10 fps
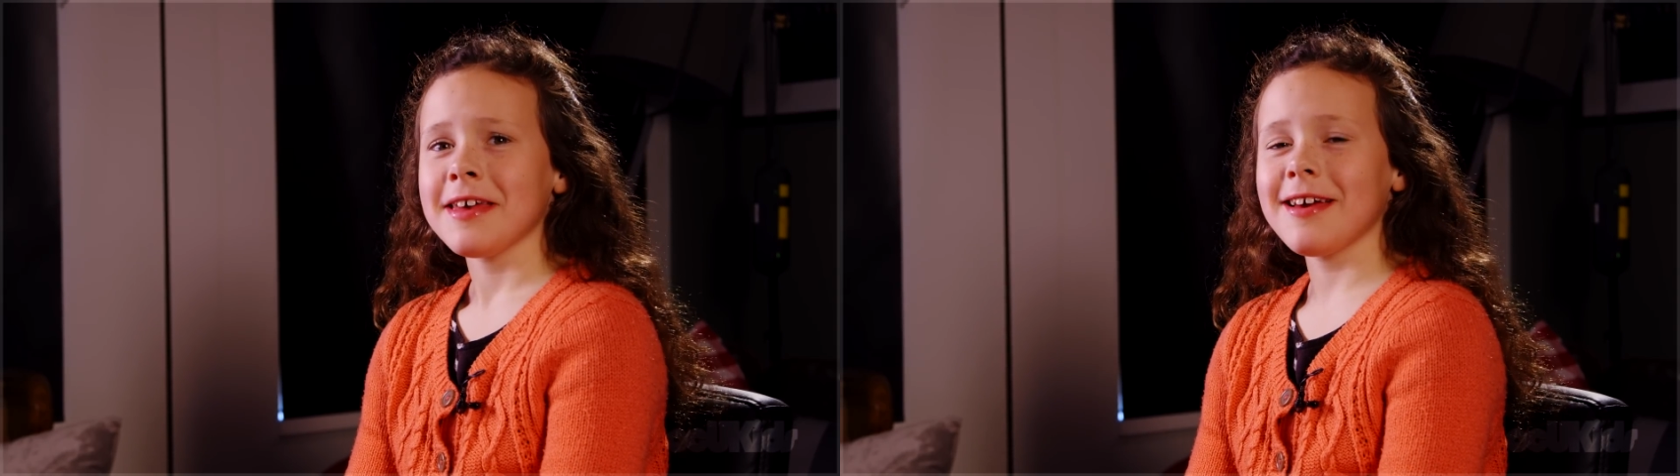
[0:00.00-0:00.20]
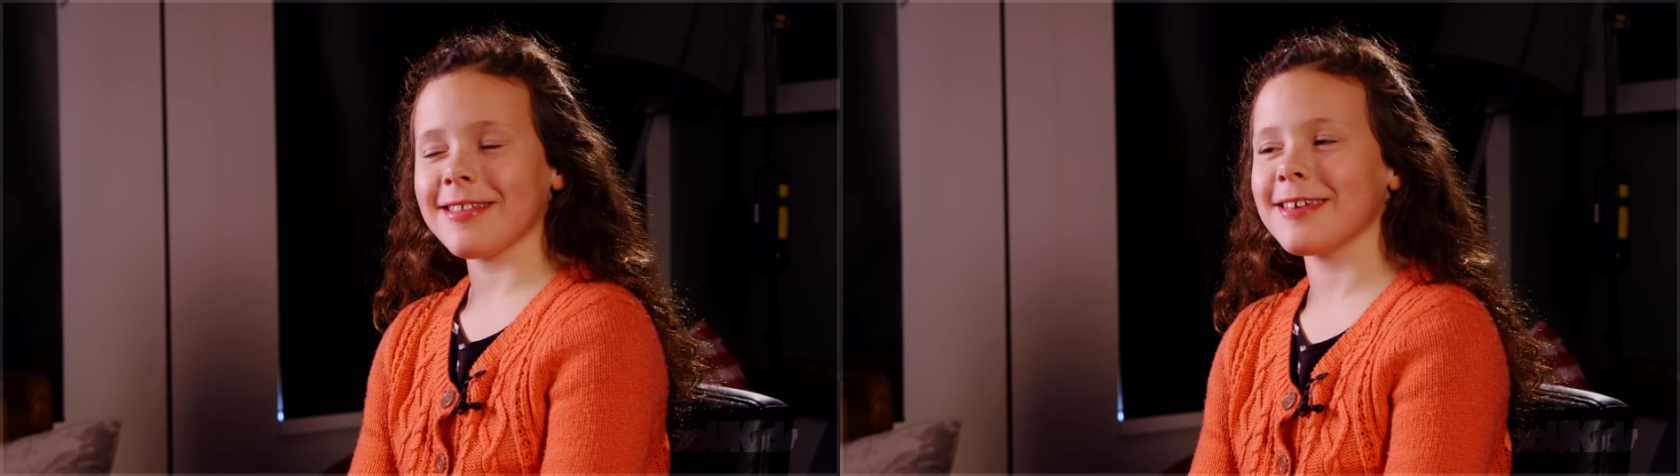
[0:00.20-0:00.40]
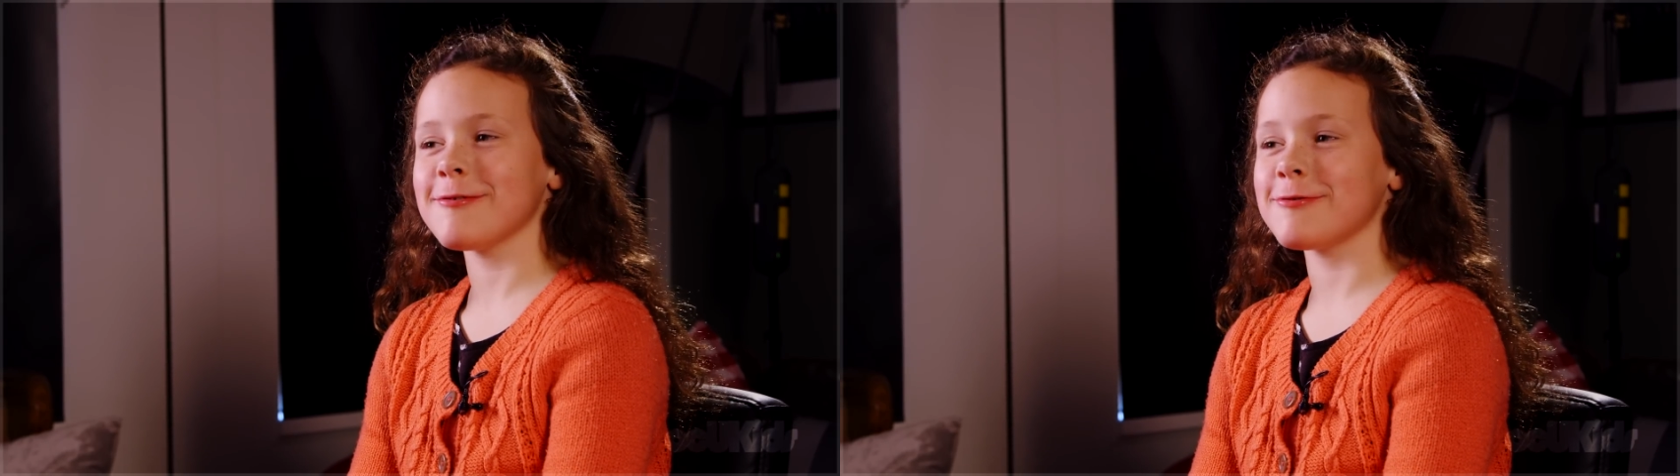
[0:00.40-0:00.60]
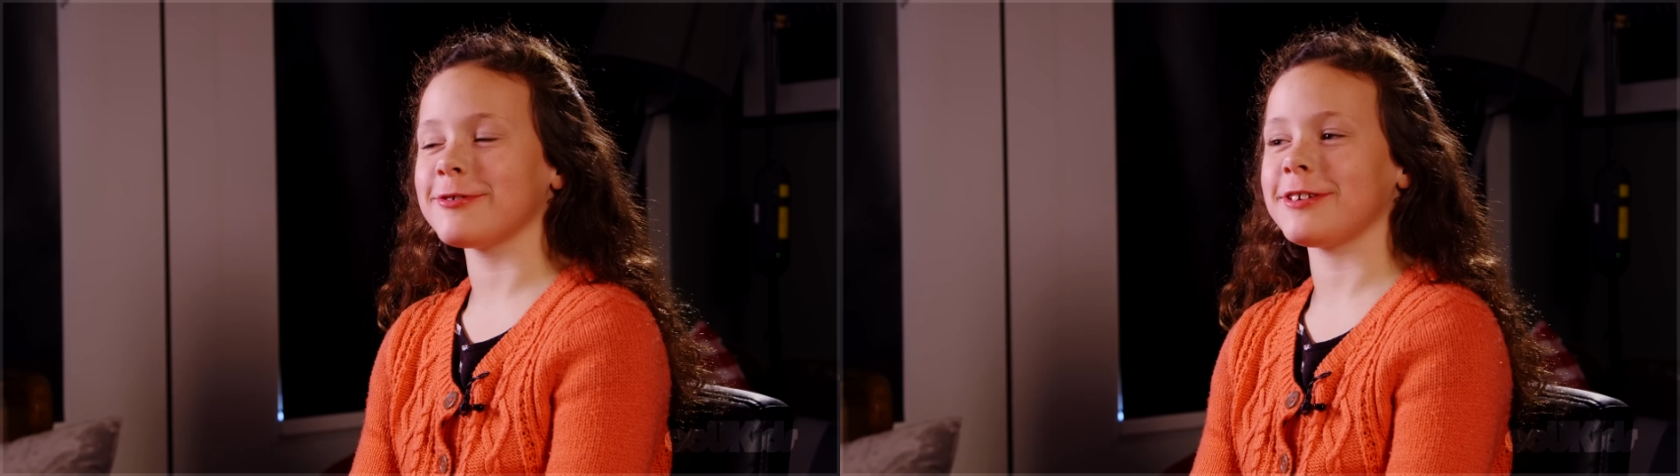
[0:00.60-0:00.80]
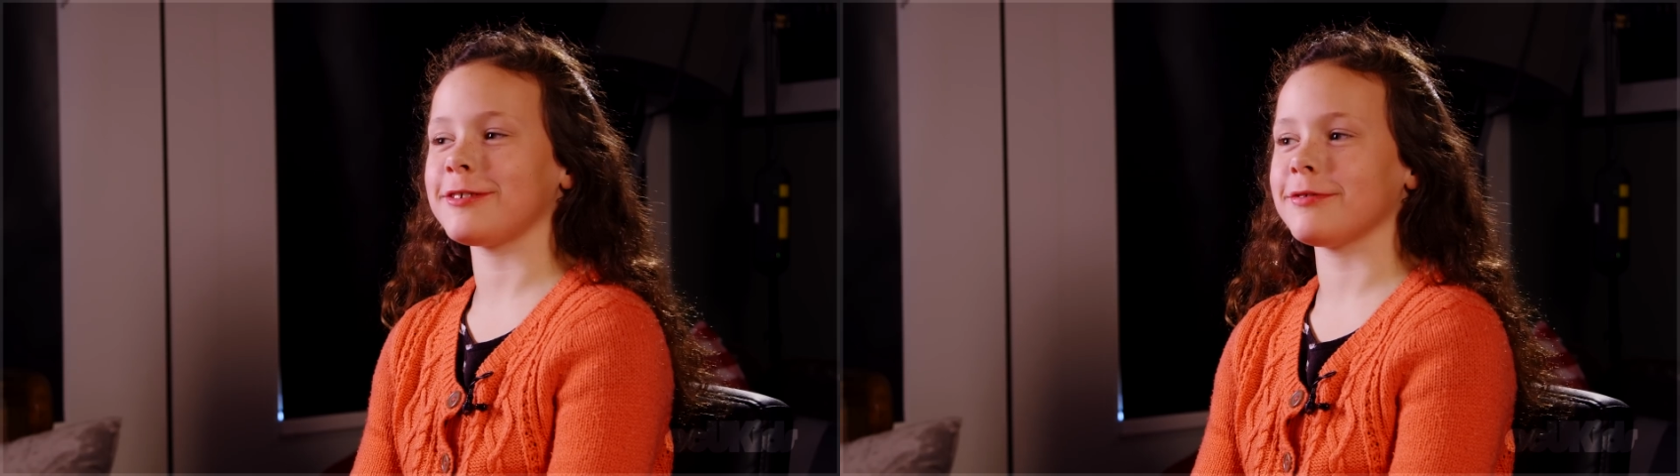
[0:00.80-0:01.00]
Yeah, I think we
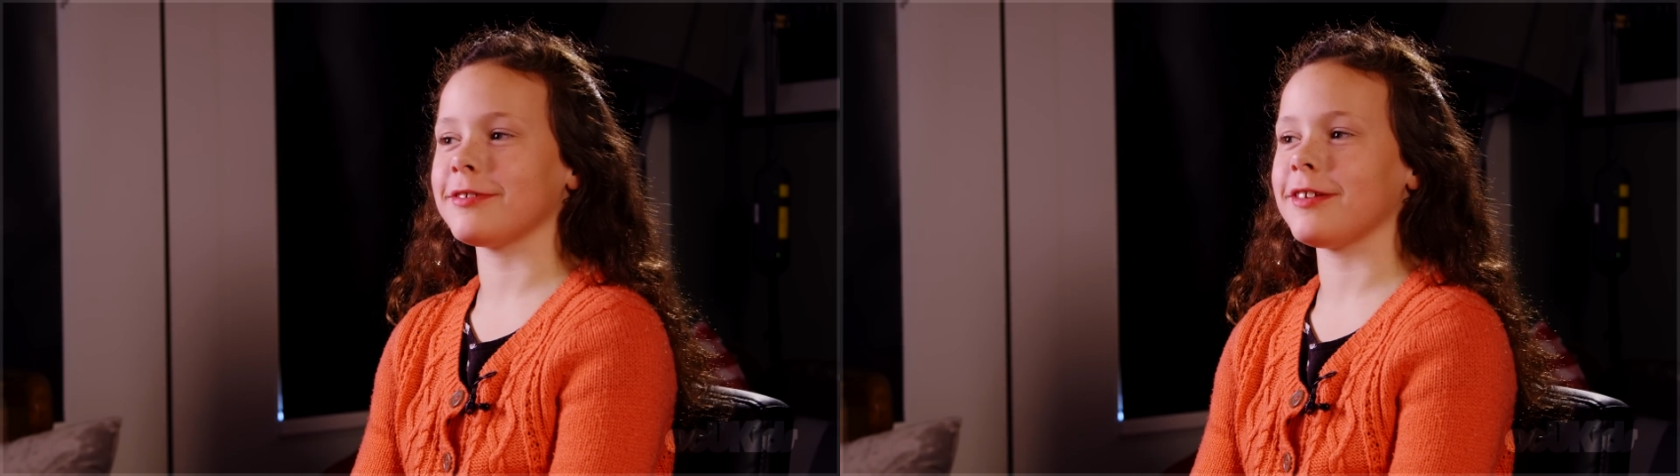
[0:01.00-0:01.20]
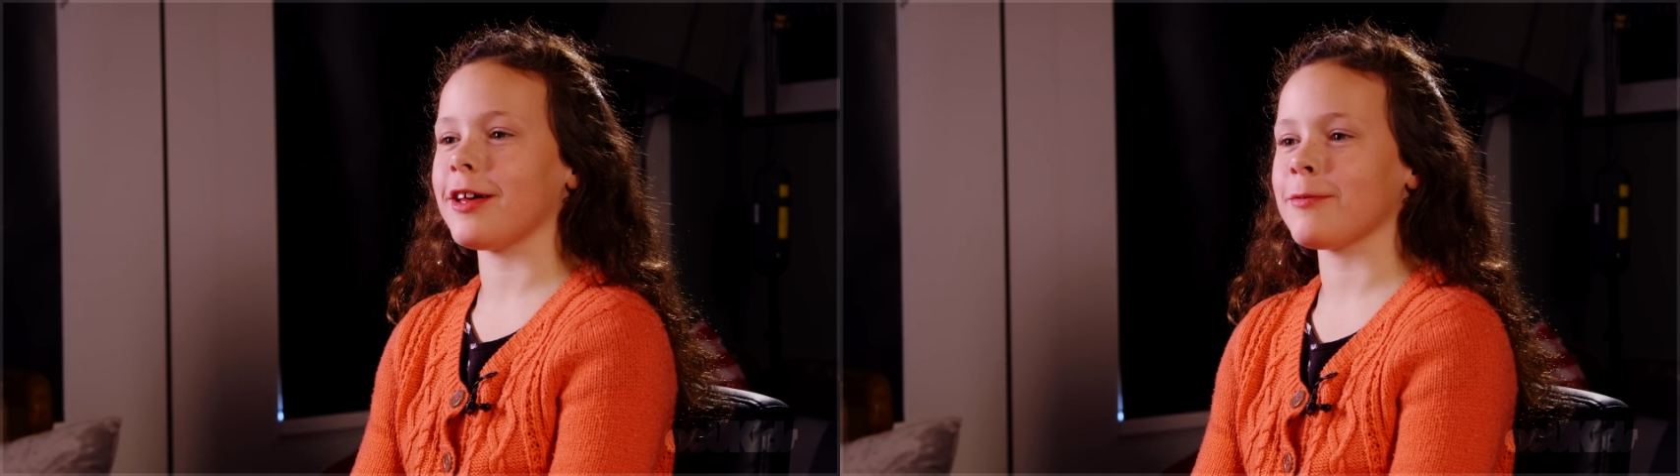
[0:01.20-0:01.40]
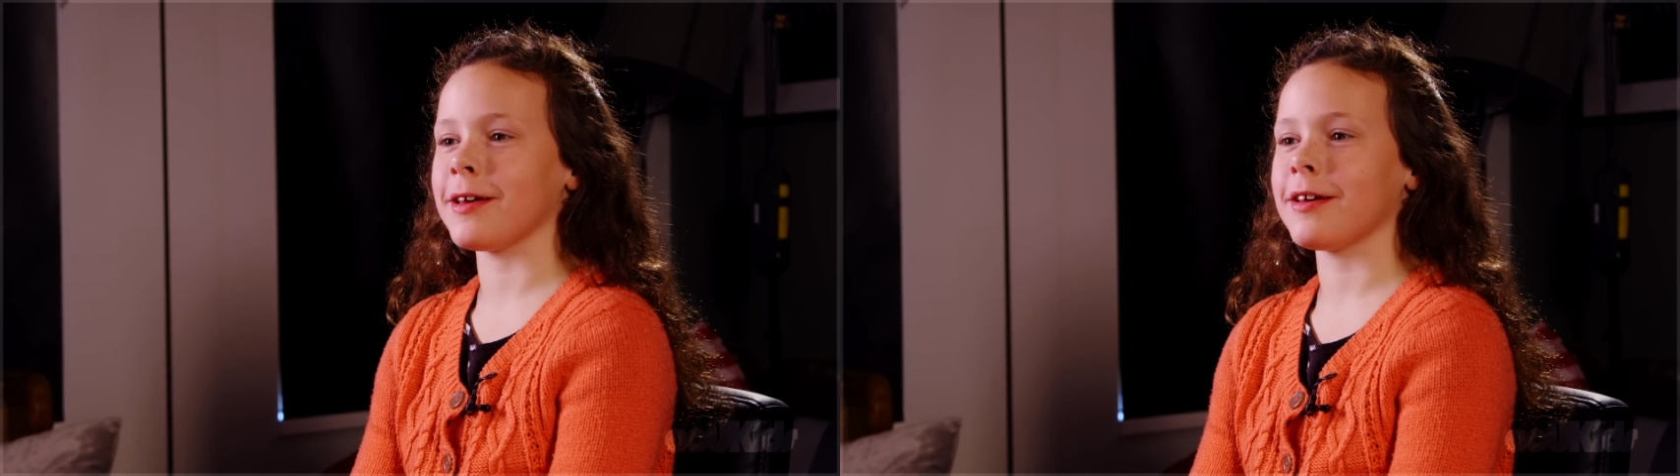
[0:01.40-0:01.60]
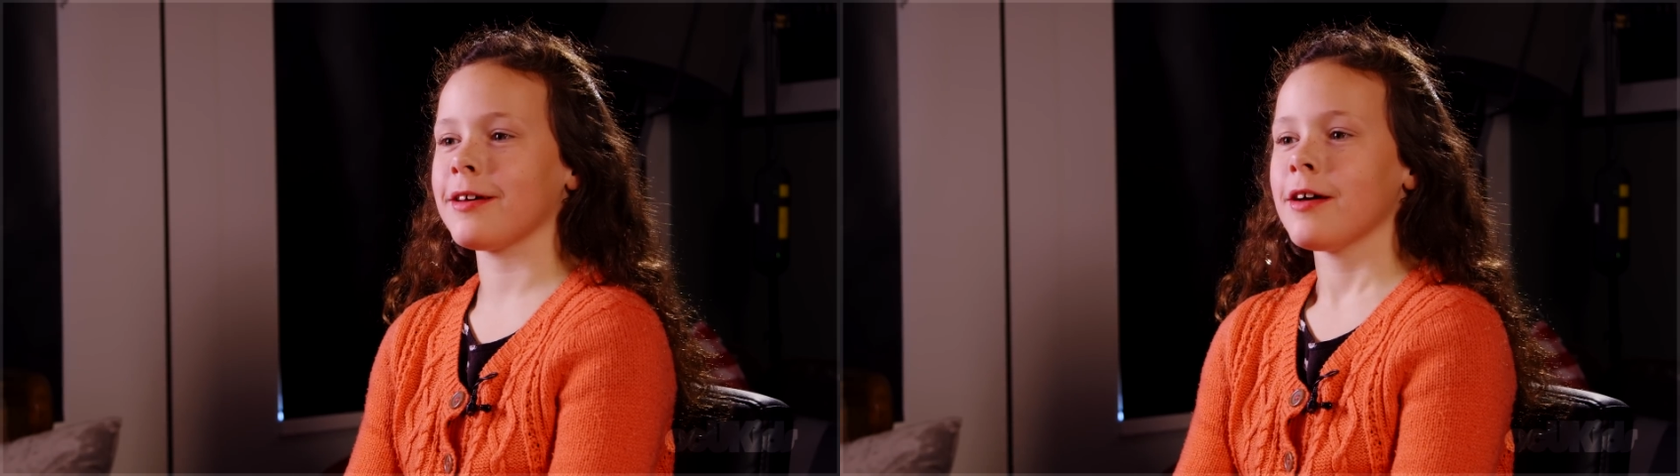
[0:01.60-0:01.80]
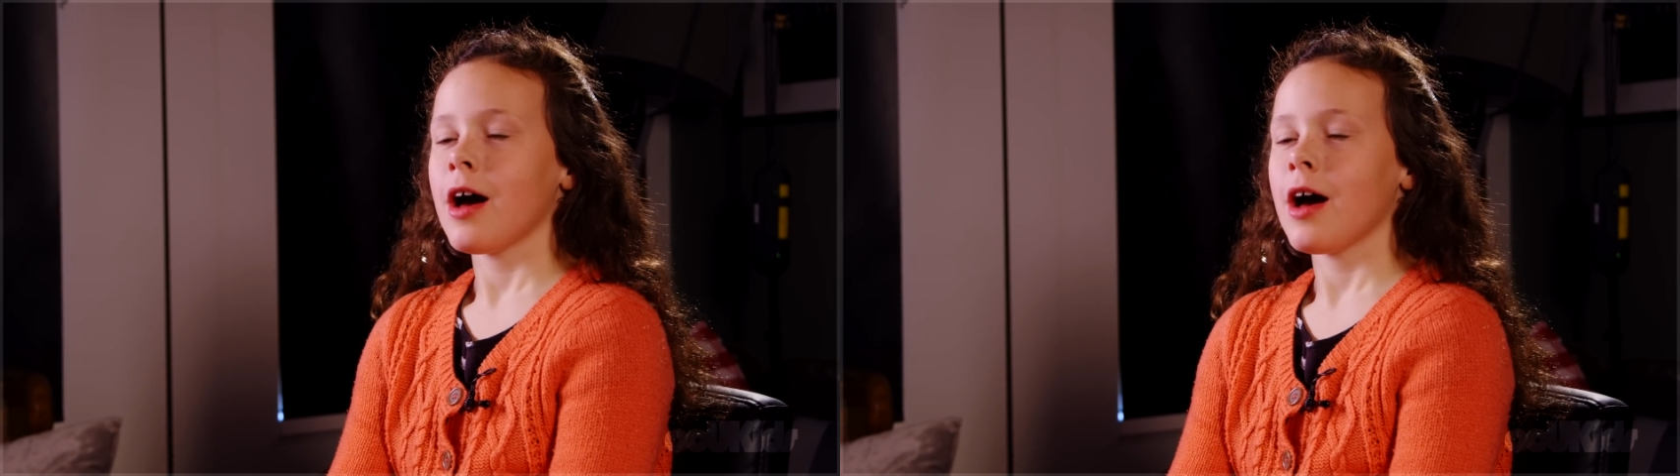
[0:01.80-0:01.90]
watched this one last week.